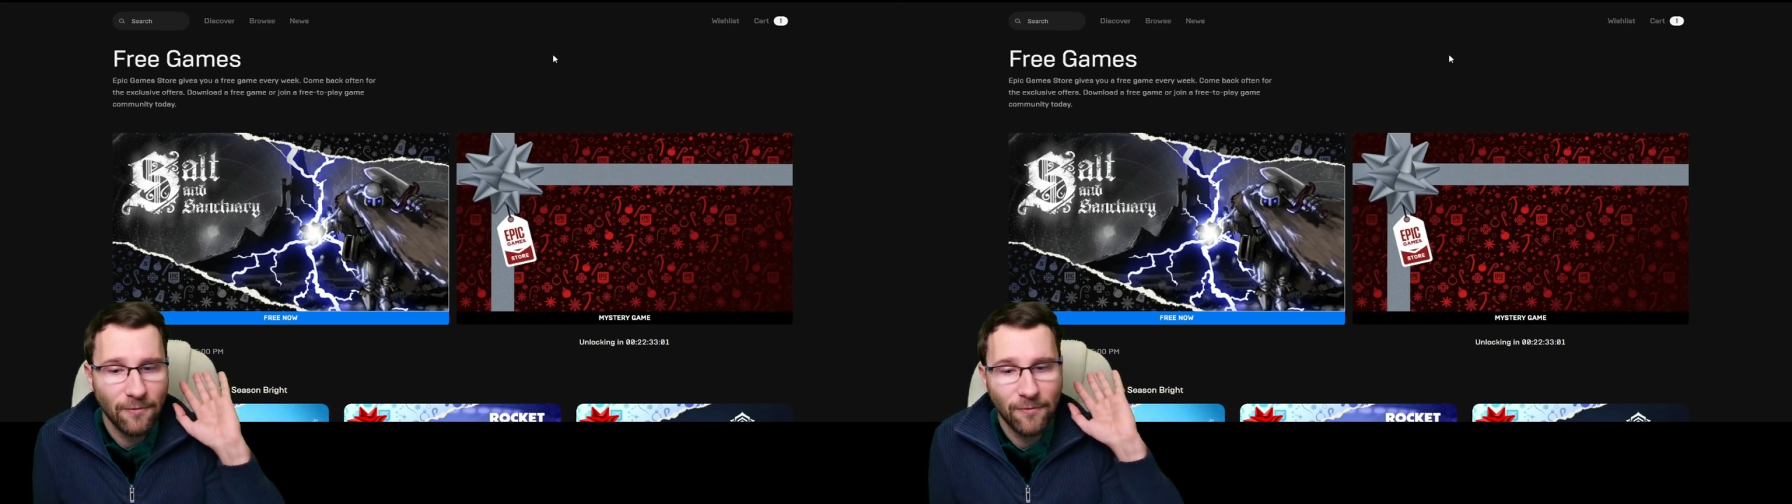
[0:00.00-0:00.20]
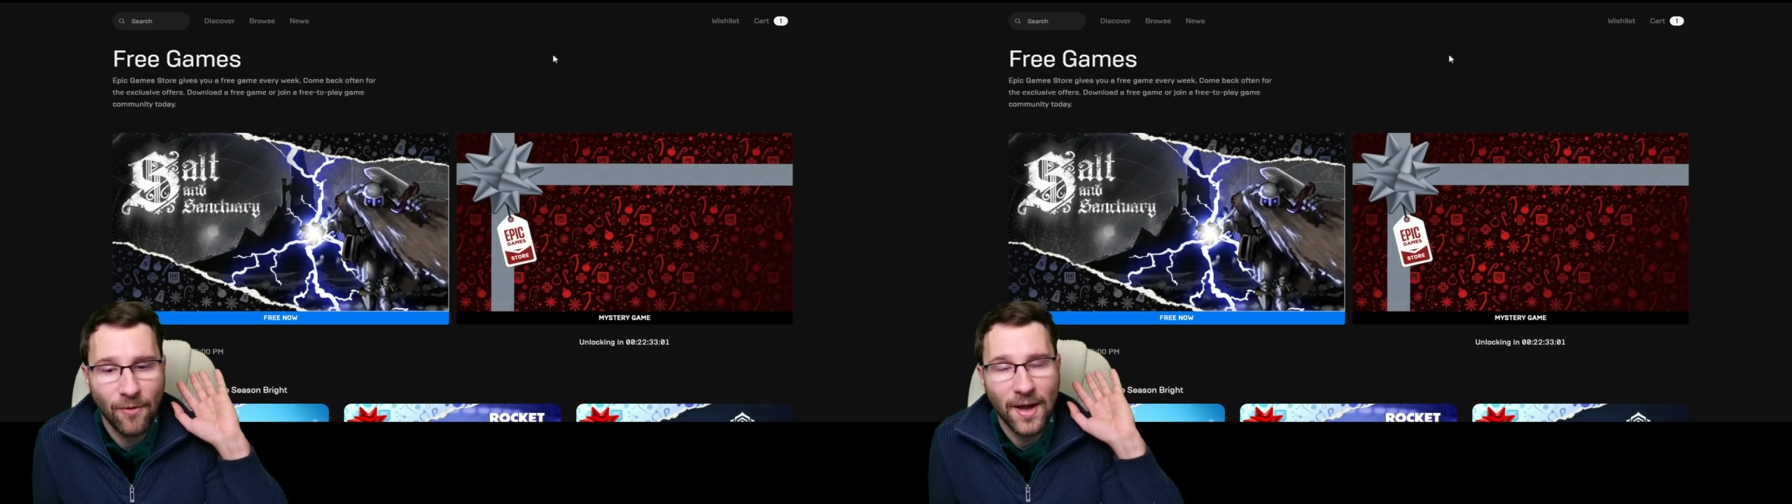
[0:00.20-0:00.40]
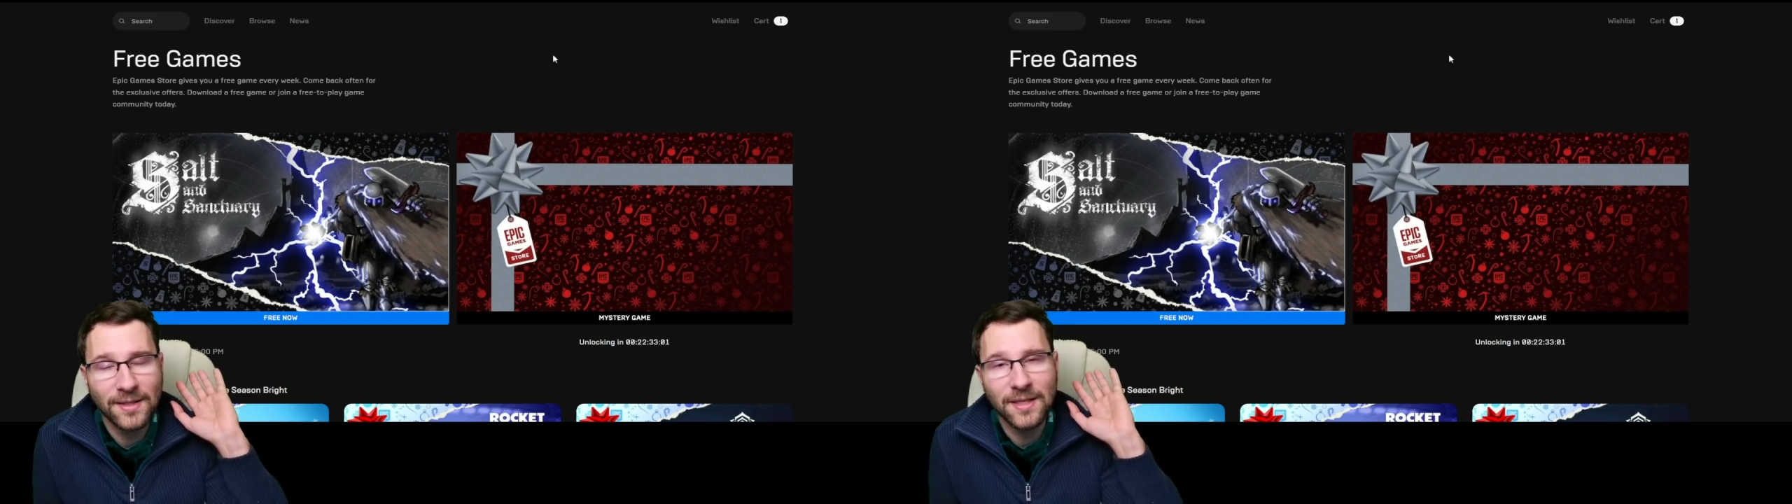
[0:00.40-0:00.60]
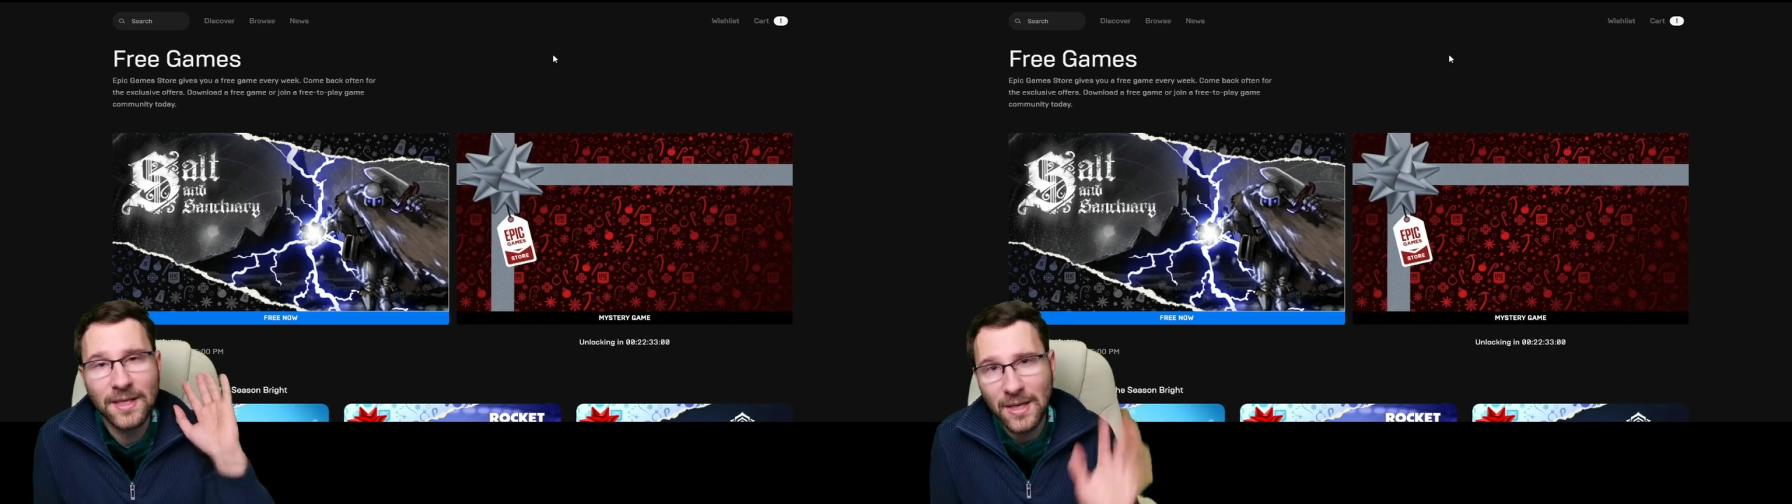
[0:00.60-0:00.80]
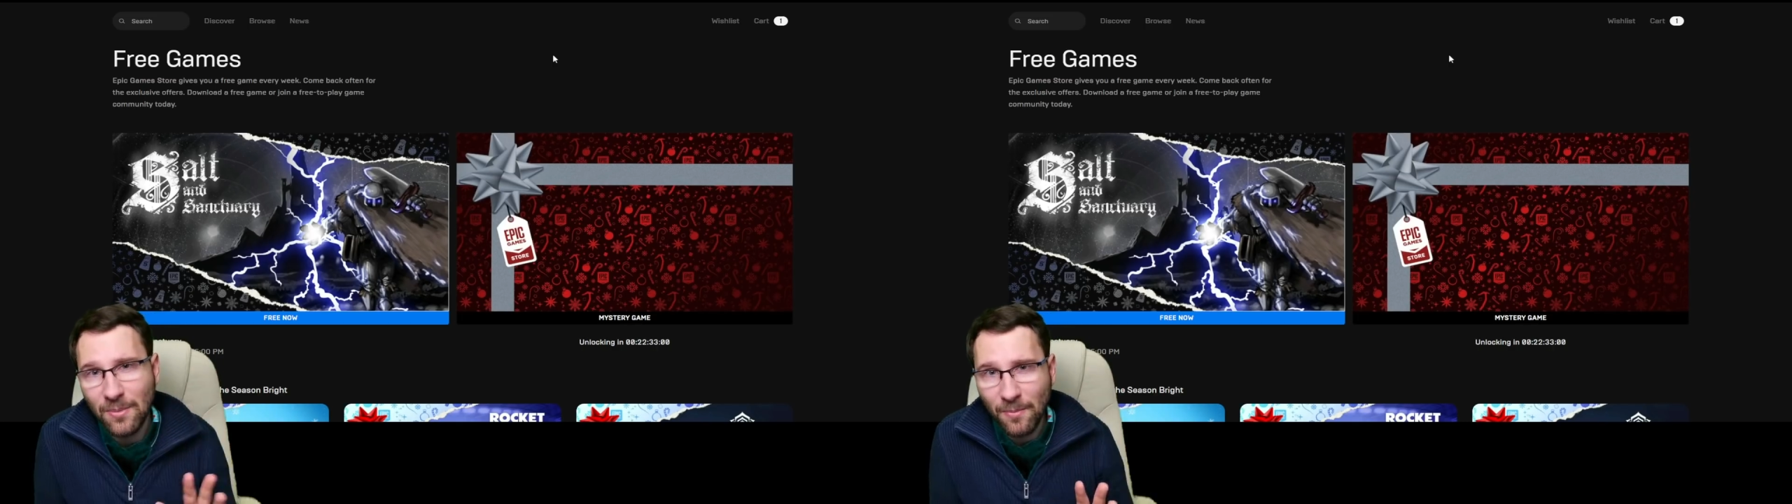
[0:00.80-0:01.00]
for as a
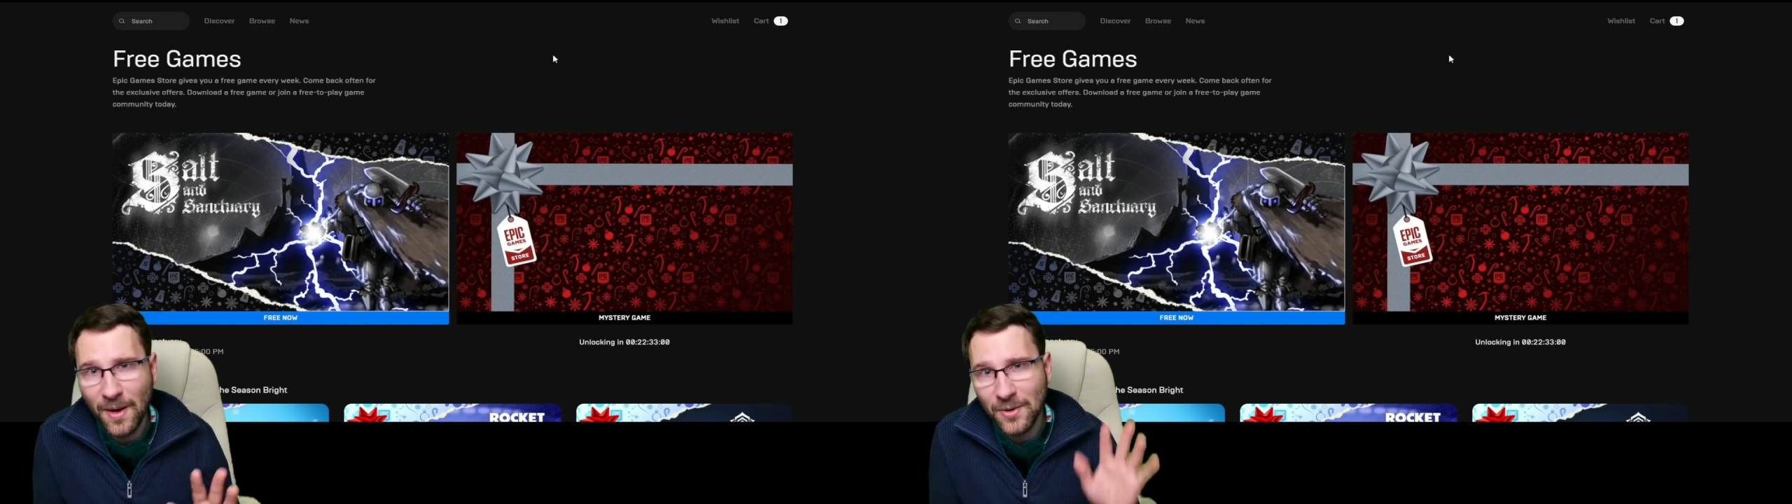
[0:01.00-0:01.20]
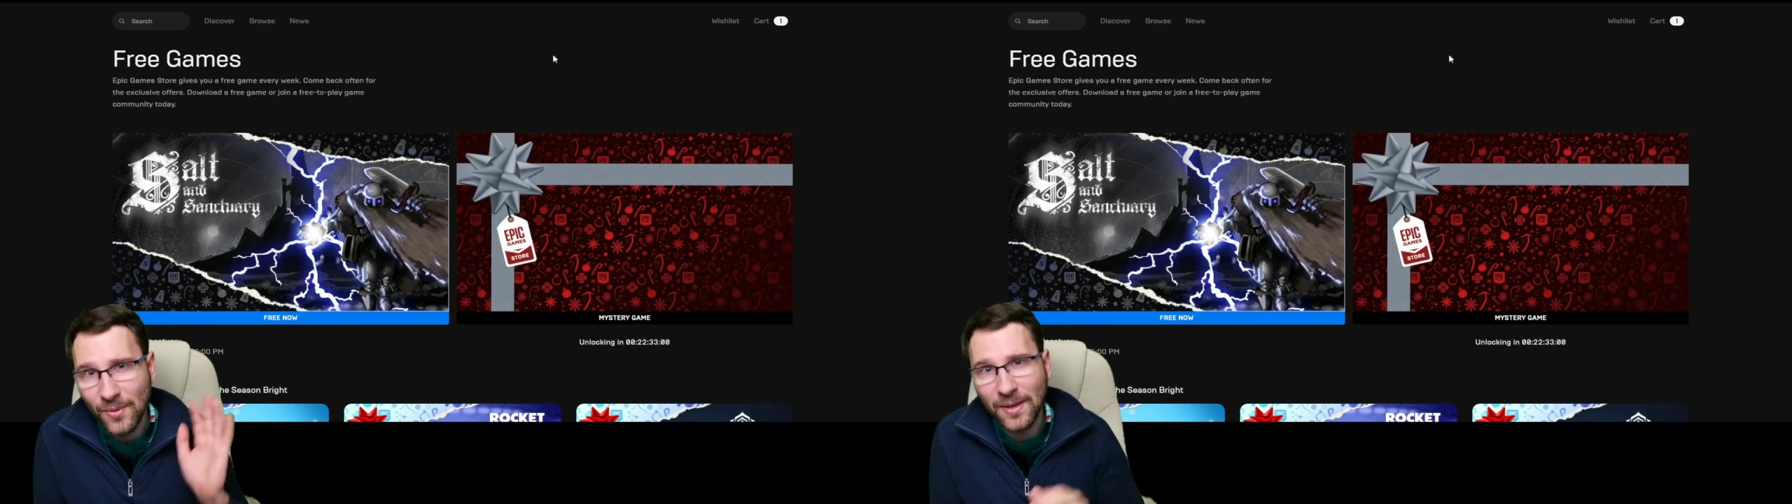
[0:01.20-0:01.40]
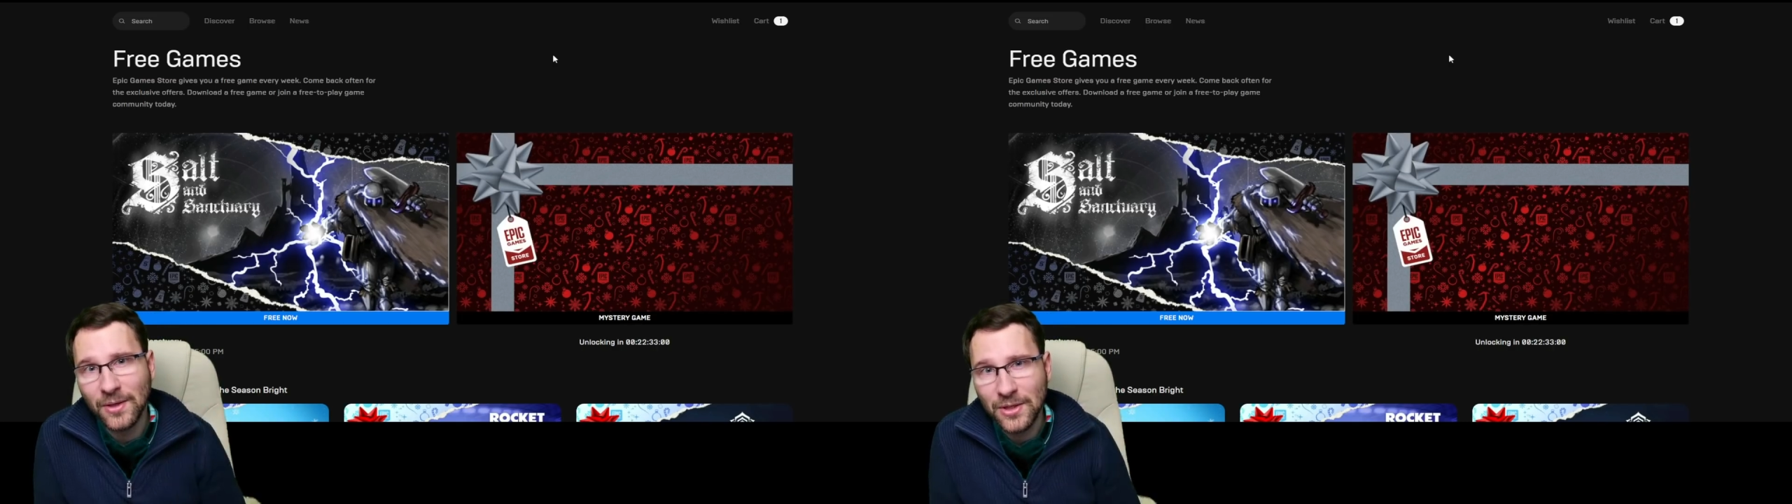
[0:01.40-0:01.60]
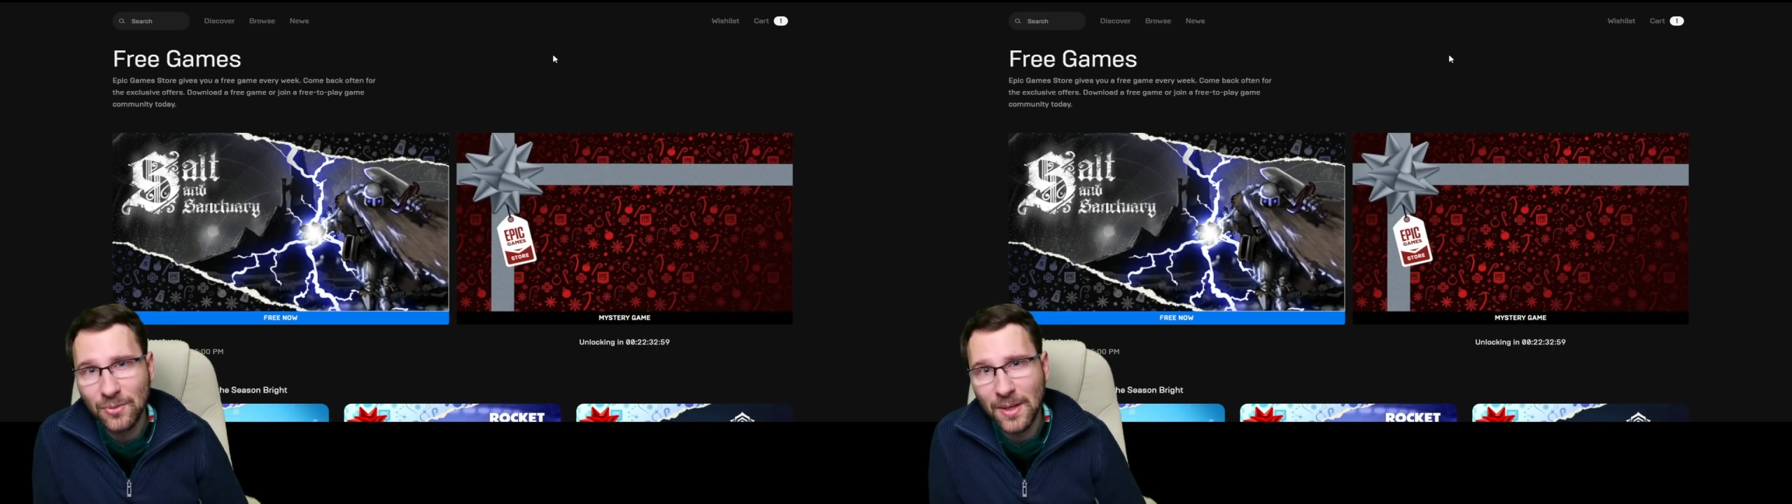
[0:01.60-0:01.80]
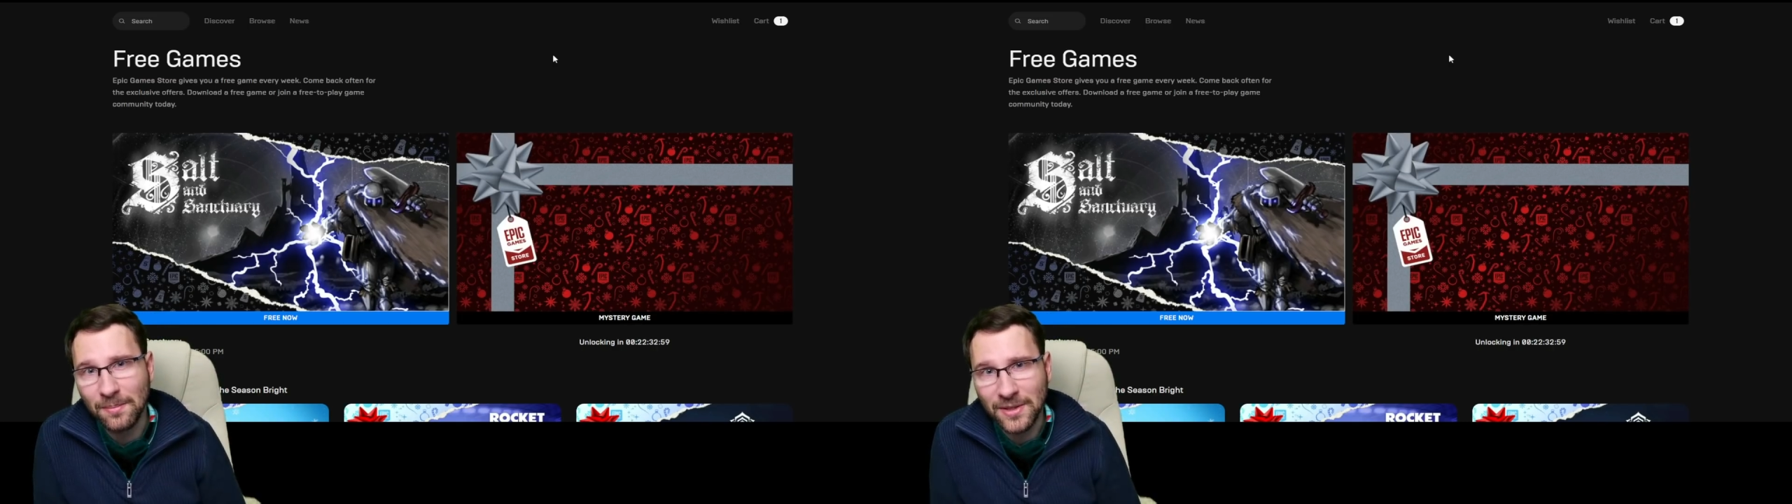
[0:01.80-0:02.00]
giveaway during the stream.